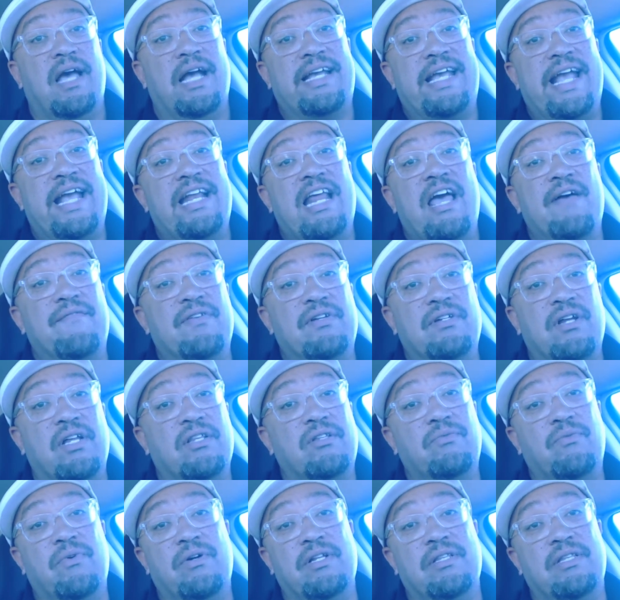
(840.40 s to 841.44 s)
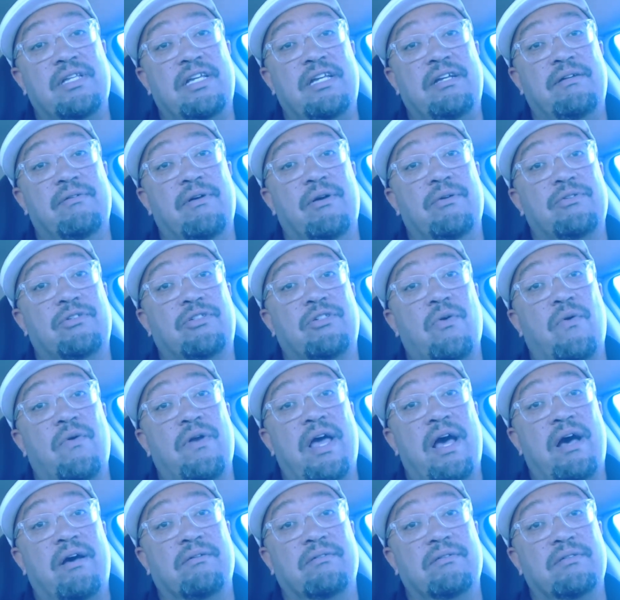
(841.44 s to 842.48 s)
I can't have another one of the heroes
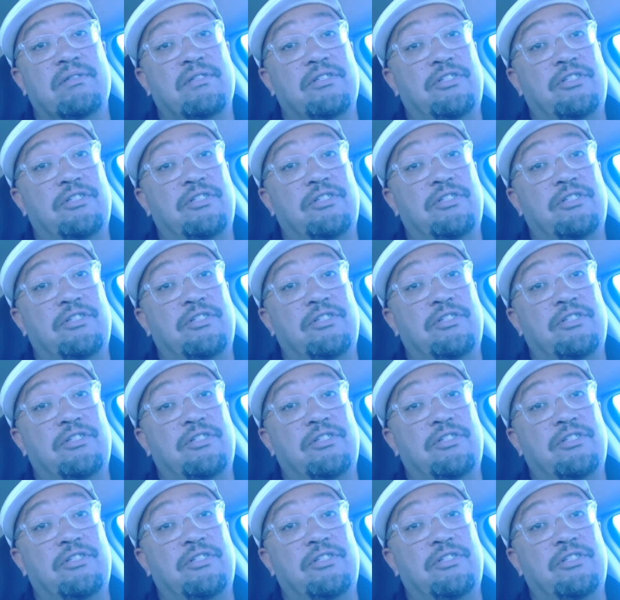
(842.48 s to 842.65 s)
going out